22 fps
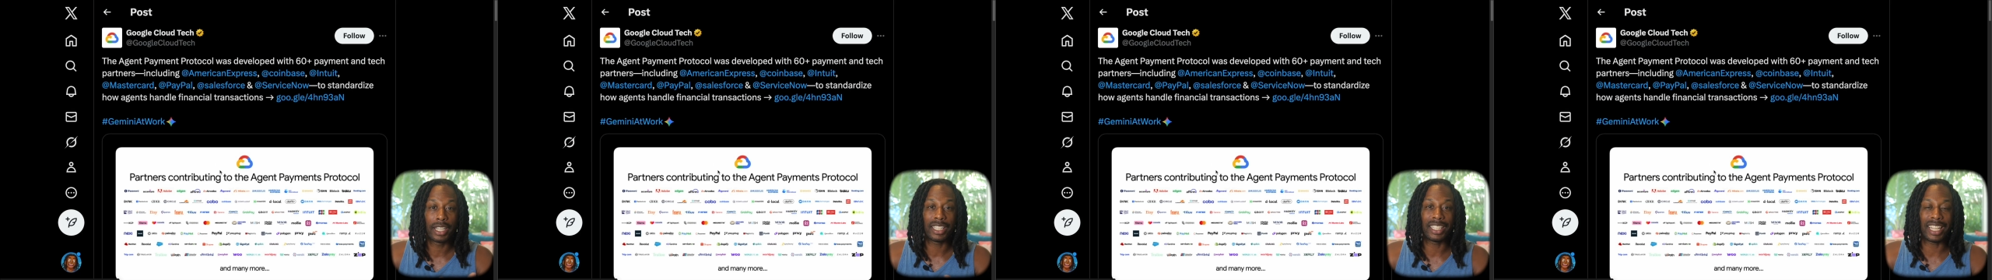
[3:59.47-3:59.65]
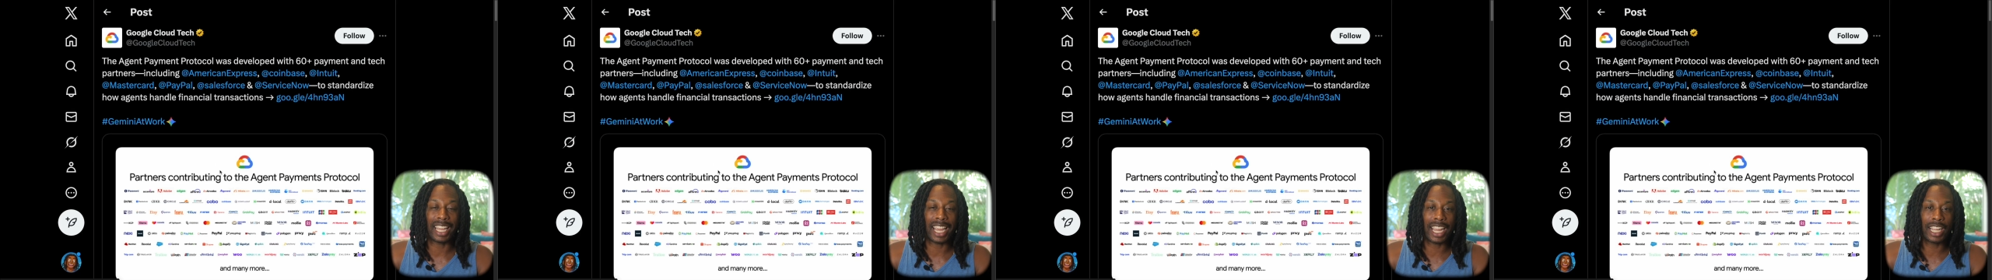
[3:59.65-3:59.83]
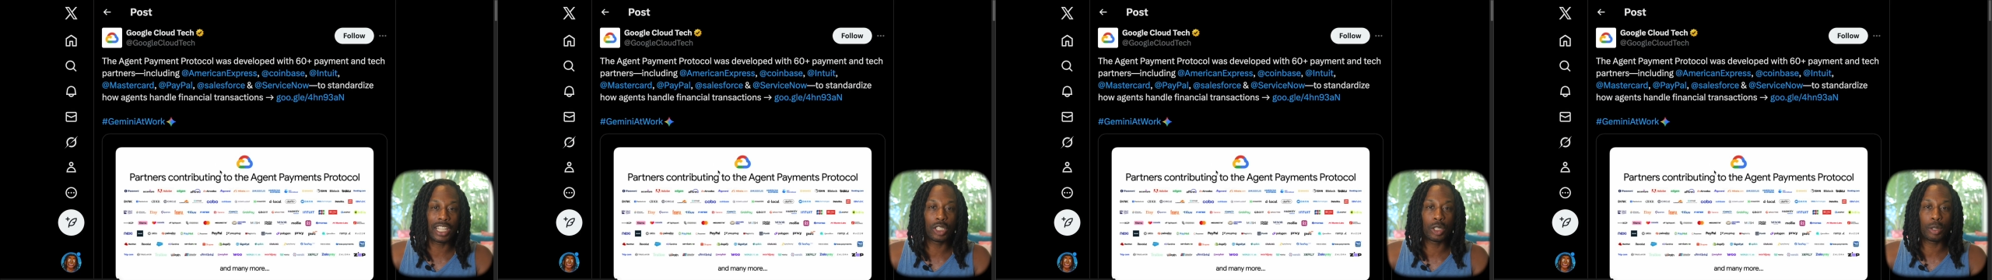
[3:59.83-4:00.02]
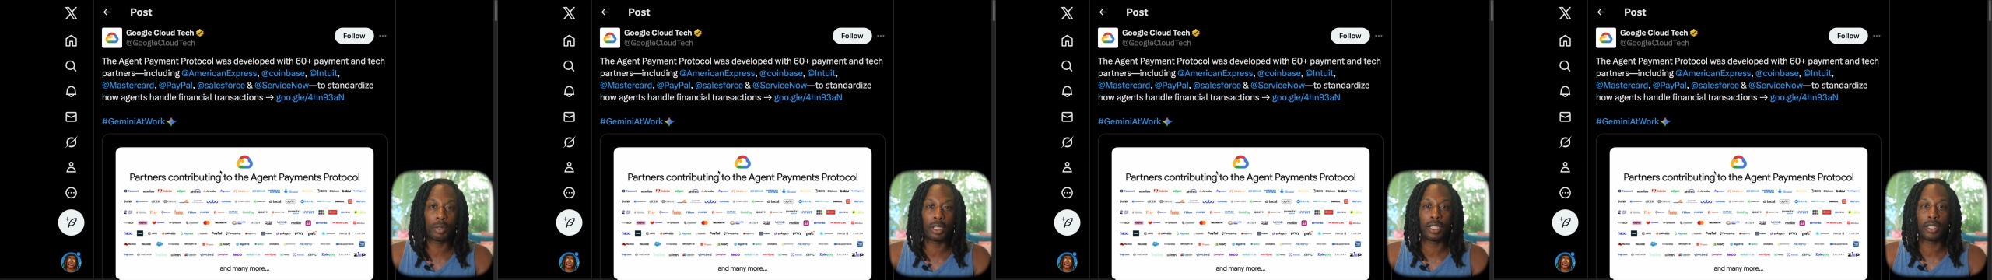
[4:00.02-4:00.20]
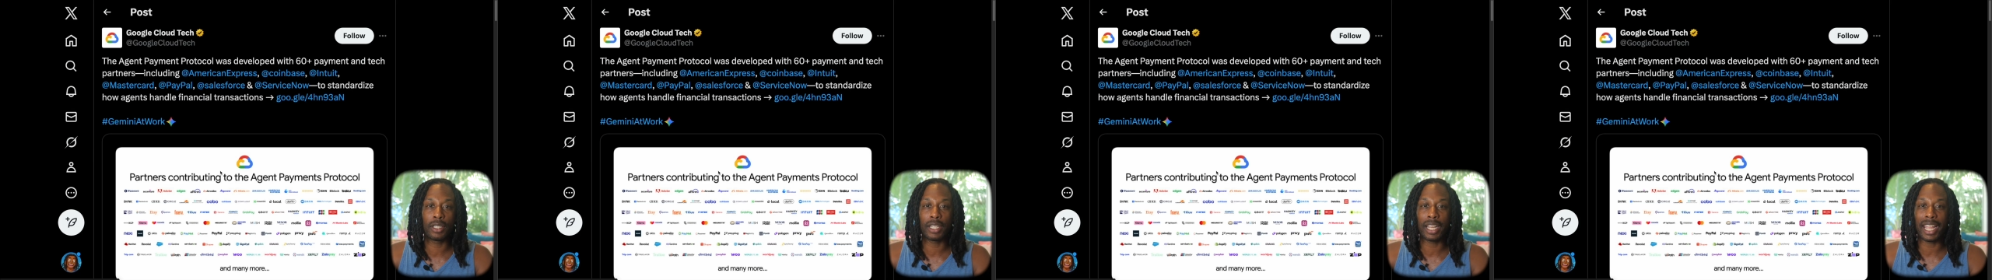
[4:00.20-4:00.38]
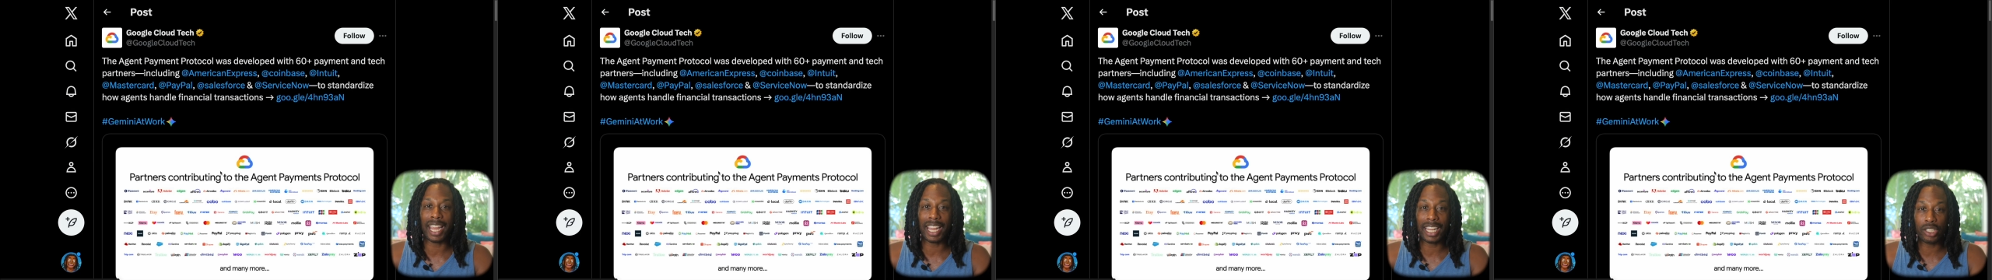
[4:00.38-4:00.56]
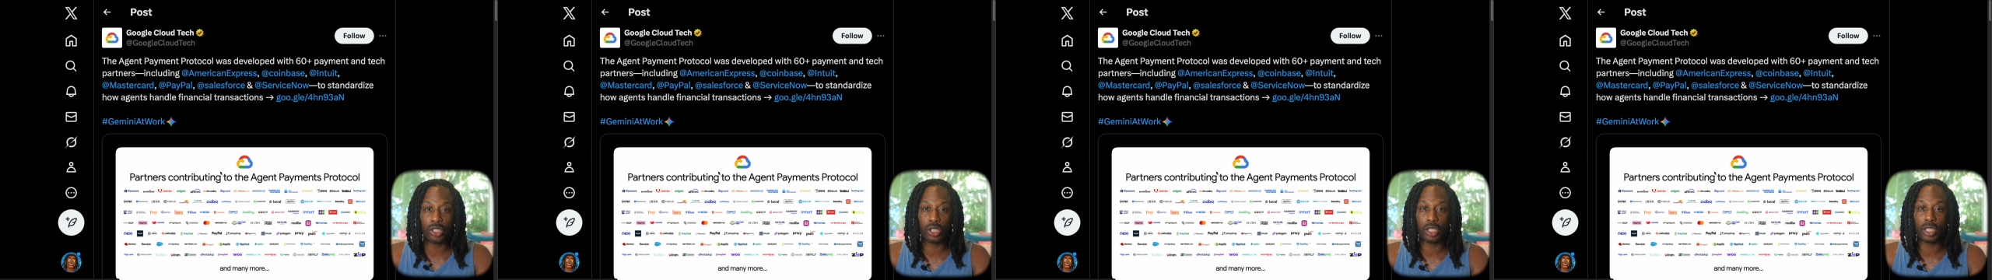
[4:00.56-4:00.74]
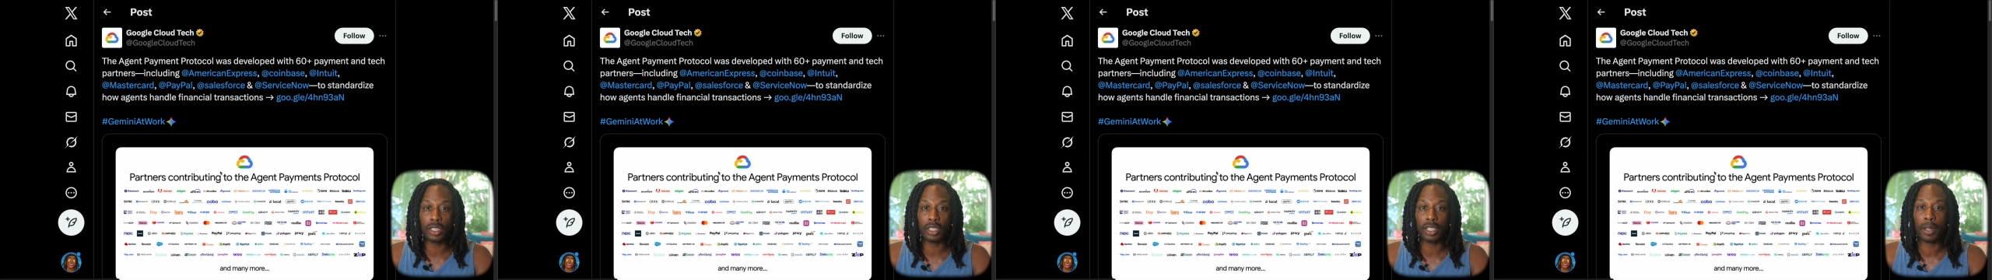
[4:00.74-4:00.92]
The agent,
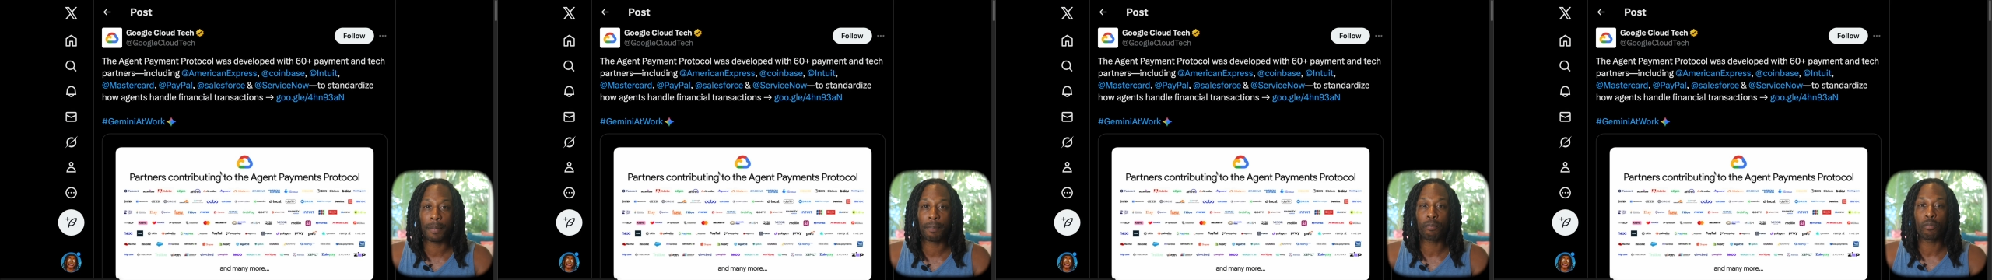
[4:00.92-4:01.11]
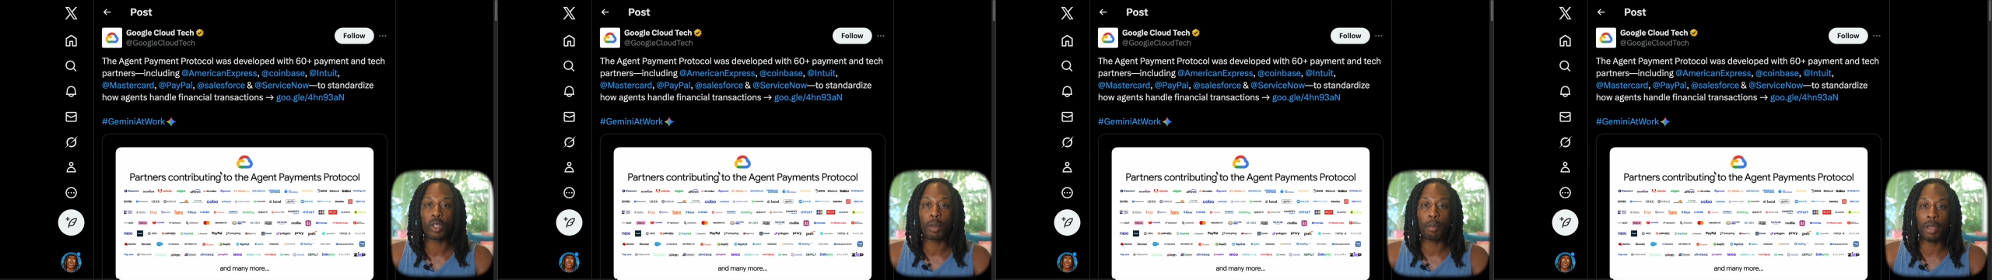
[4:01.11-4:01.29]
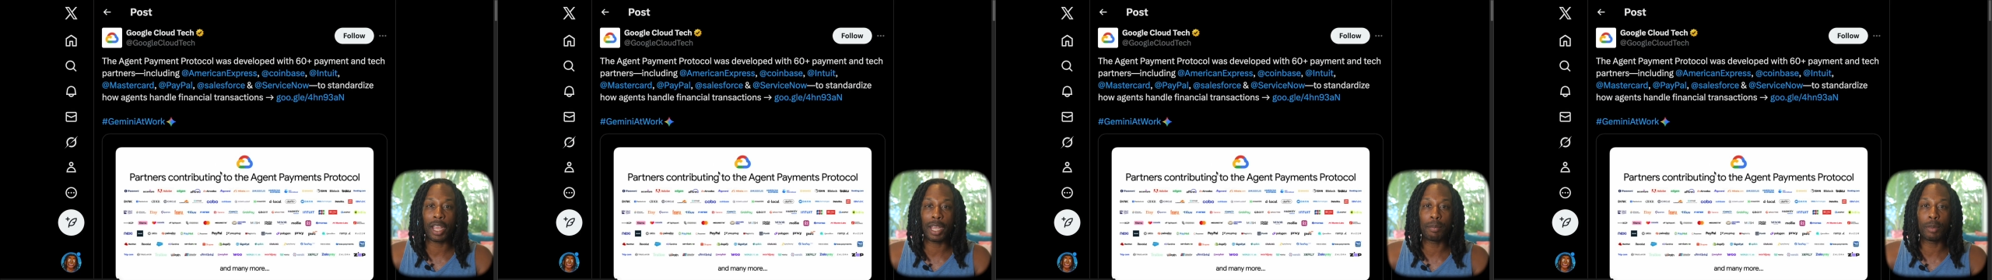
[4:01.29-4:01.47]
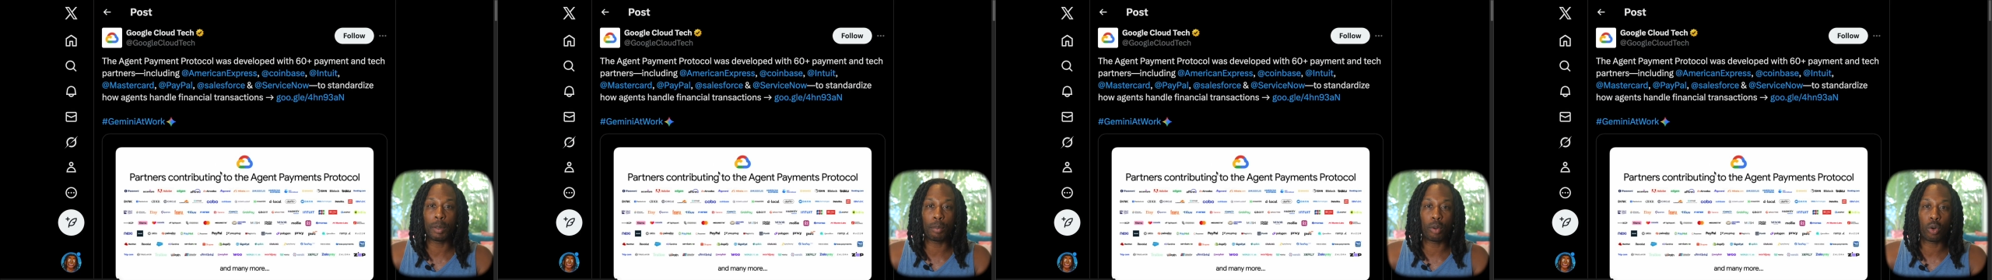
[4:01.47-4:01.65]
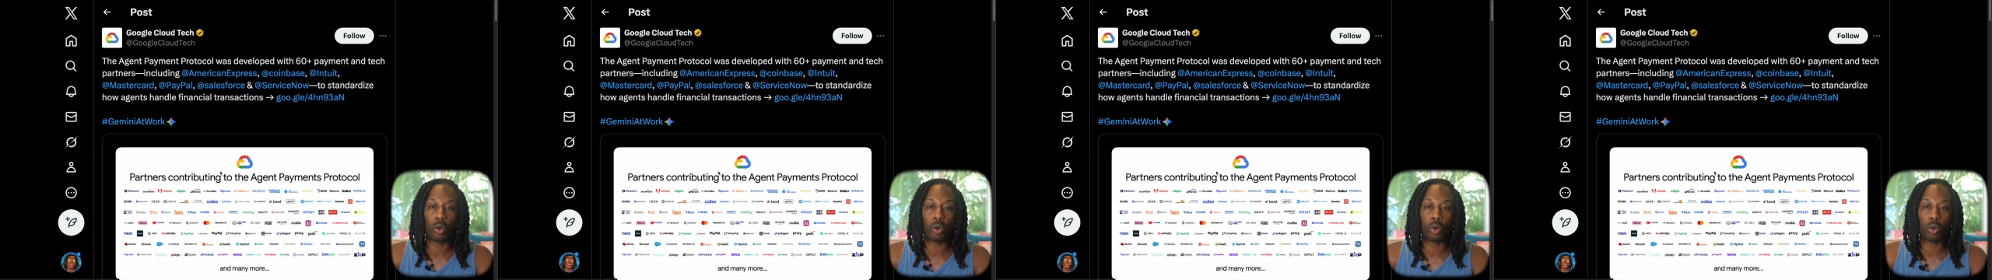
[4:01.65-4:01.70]
agent payment